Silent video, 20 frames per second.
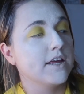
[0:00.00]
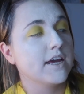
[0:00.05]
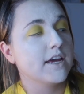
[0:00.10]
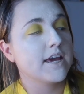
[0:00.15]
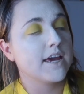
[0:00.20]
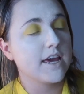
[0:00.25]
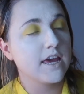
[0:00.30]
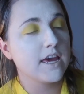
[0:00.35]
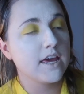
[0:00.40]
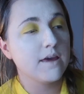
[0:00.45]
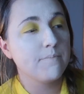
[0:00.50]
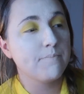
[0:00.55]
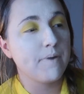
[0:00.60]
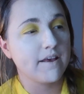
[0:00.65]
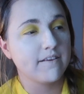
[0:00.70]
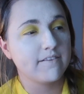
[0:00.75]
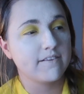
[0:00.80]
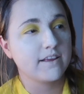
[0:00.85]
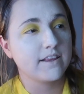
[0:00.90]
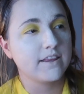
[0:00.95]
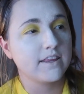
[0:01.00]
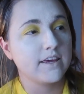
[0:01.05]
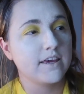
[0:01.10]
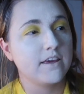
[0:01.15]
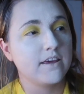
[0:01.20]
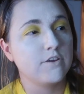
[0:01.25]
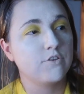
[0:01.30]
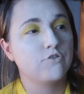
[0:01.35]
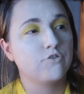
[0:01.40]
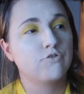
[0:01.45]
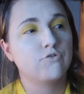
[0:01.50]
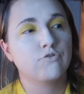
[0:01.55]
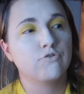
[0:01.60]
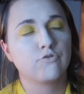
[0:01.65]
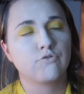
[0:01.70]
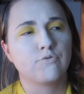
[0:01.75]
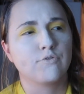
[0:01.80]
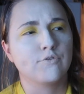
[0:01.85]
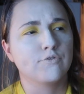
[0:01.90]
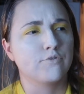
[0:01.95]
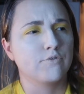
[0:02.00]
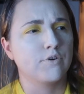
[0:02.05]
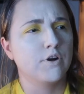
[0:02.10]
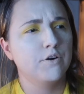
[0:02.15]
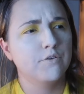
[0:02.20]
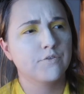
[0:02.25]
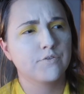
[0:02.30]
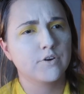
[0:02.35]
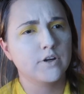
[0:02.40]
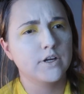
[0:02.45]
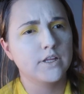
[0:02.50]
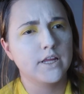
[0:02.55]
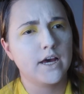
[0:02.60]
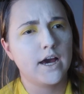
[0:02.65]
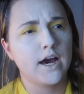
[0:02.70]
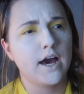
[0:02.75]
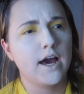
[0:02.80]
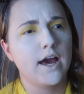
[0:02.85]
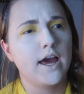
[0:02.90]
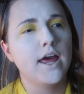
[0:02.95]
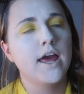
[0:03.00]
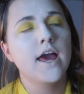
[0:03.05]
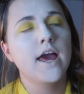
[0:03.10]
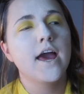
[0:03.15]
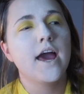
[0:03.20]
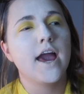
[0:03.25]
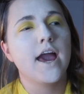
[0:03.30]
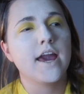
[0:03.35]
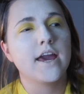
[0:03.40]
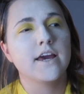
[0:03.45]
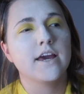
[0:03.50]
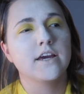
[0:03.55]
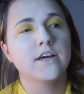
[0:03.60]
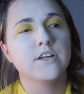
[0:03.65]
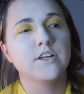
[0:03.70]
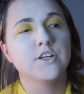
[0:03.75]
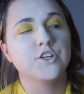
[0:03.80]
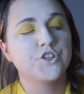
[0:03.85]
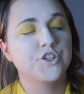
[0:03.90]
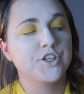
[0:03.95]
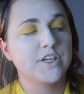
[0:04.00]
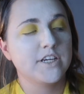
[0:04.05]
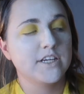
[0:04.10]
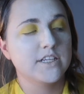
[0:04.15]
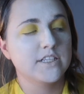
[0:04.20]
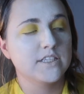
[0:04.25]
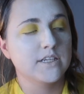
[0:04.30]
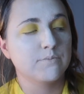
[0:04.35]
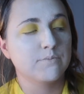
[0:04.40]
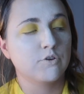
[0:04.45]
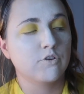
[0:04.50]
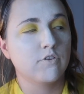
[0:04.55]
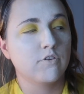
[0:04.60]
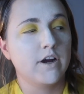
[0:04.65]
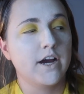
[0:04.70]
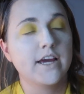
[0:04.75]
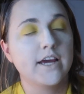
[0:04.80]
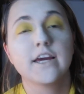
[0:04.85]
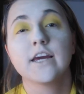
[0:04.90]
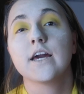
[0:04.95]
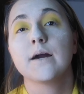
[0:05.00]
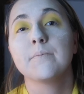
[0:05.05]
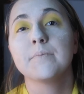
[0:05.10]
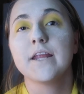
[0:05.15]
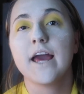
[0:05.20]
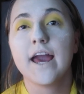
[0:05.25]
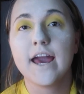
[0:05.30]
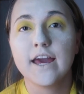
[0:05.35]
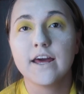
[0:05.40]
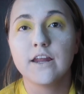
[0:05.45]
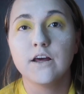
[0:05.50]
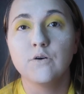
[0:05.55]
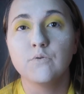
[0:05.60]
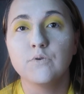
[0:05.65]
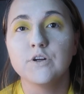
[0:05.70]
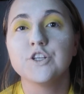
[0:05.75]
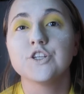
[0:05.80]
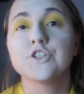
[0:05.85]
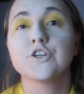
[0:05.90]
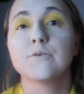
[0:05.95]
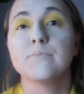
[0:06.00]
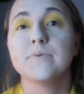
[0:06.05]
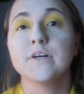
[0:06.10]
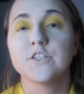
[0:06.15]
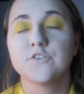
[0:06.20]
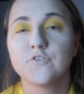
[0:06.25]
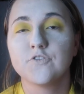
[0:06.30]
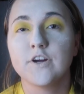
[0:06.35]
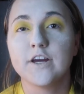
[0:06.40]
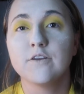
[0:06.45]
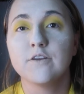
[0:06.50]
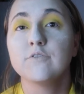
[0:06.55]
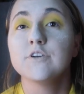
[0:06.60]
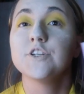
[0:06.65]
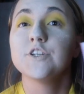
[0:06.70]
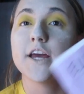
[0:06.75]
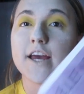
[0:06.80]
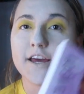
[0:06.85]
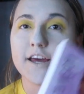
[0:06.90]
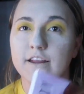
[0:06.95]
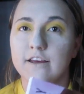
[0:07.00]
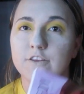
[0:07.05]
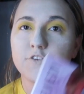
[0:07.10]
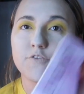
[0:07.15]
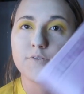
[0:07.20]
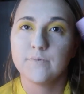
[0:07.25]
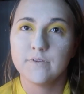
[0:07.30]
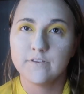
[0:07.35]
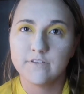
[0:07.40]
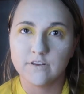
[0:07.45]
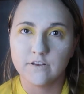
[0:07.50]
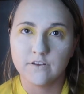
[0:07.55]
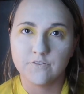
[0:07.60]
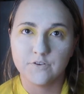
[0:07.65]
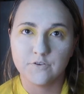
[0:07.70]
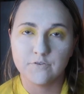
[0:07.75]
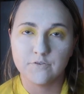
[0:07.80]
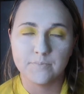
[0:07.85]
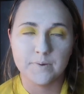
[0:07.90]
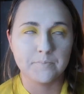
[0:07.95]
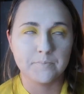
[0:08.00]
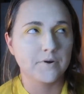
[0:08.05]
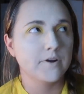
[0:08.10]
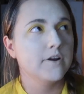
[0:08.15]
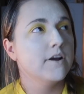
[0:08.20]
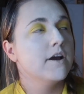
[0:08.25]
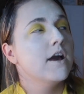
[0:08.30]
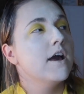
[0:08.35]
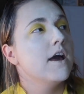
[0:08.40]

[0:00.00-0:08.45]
he basically screws her over a lot, and she ends up crying and coming to Hannah, which is her best friend, which Hannah is from the deal, if you remember.